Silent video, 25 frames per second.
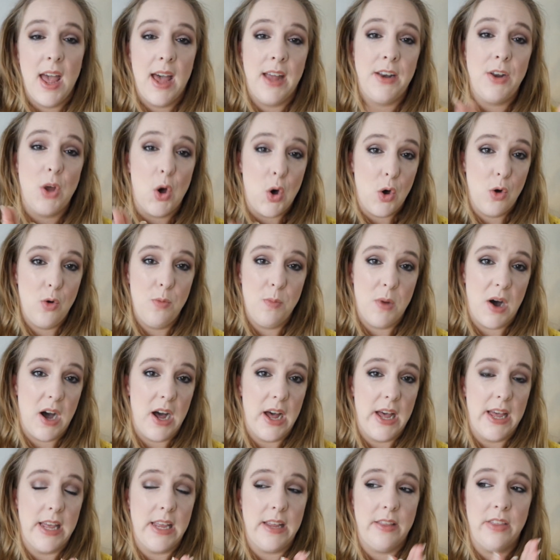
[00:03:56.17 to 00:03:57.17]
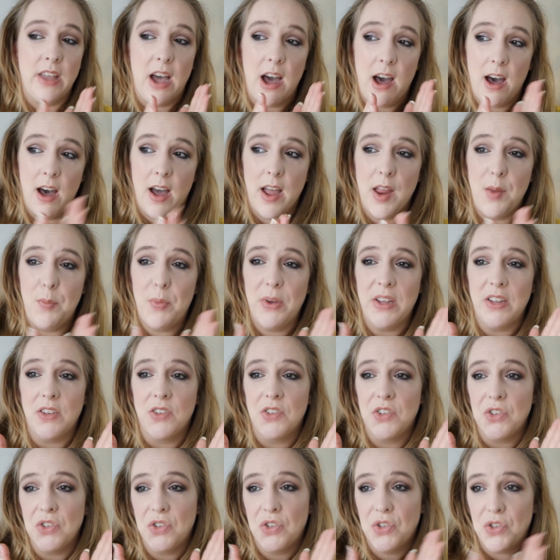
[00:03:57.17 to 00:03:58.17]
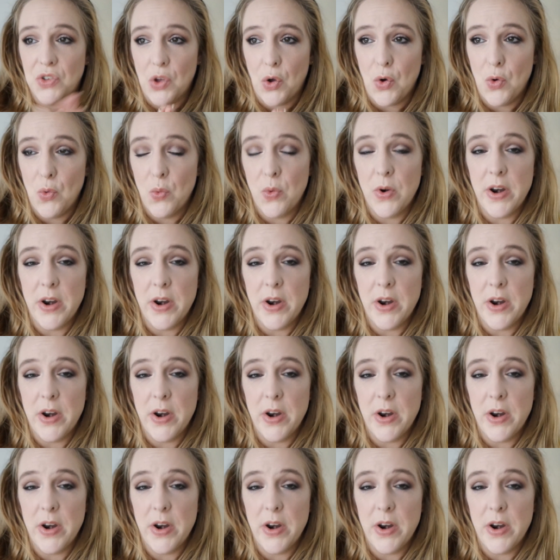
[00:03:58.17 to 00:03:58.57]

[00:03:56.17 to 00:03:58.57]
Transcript: and oh my, the hype is so